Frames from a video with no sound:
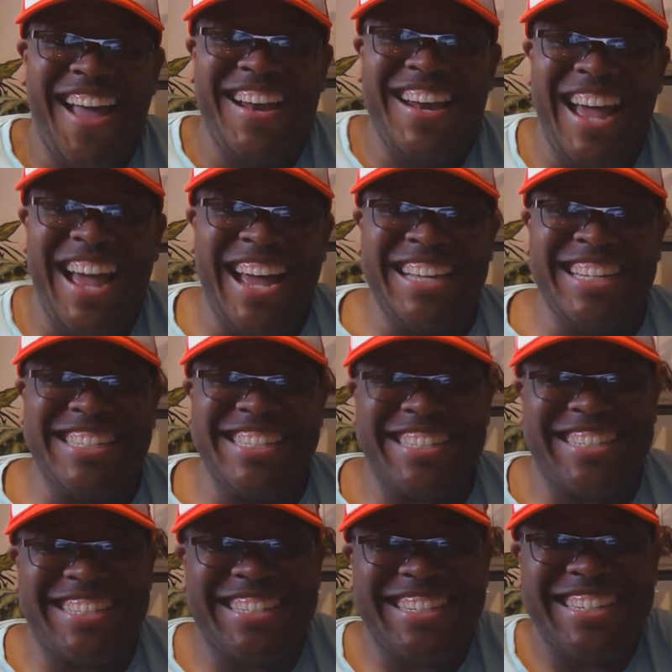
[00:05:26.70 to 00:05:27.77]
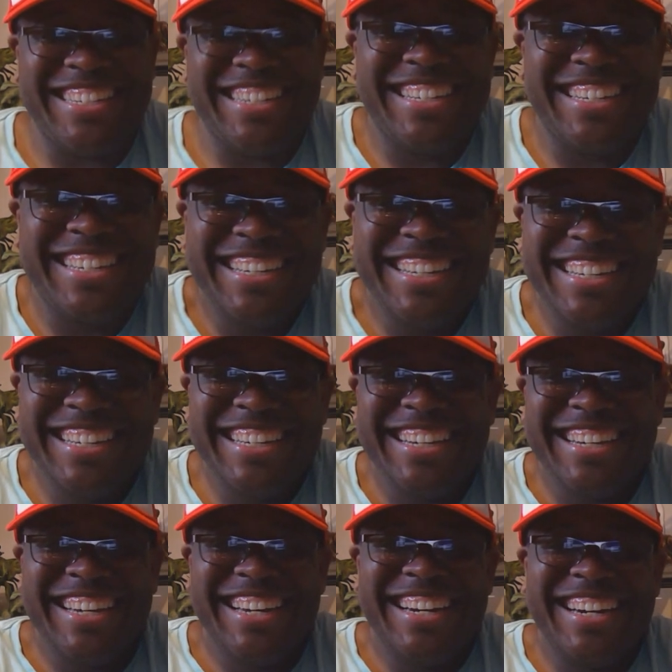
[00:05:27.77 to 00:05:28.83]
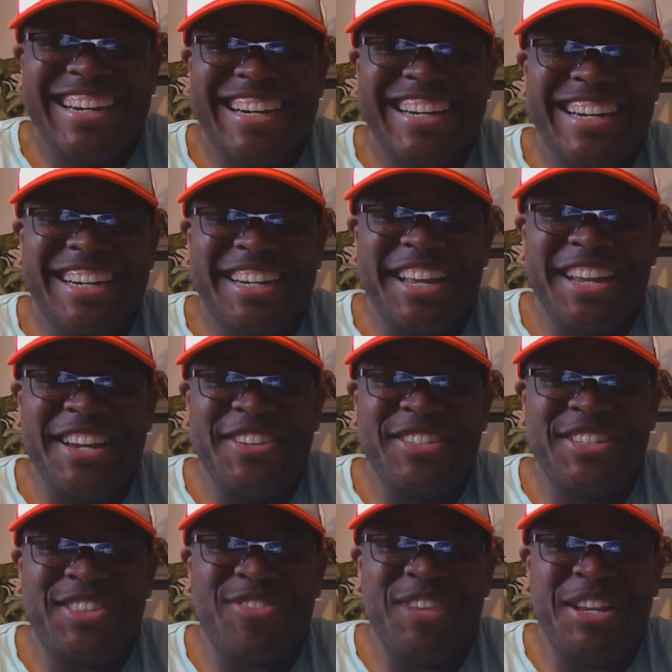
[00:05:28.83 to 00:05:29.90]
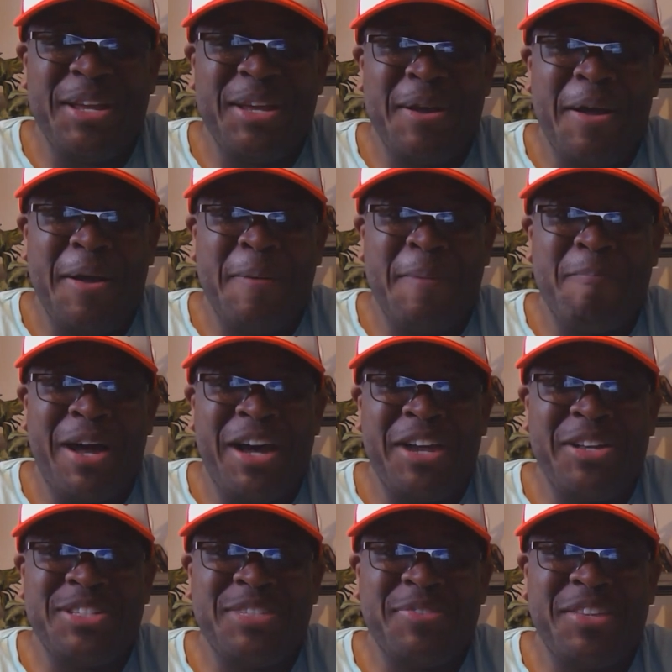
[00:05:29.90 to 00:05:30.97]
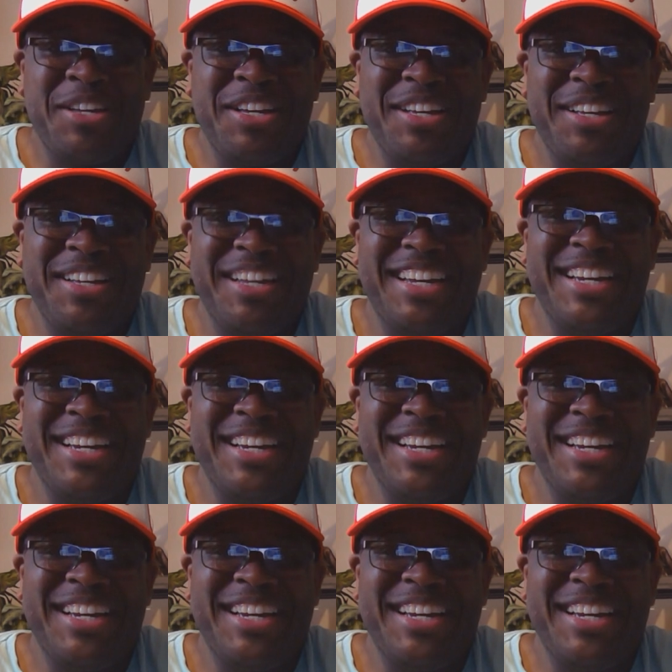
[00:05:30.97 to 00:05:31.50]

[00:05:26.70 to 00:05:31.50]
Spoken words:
nice! Team up there. They use 3D models of the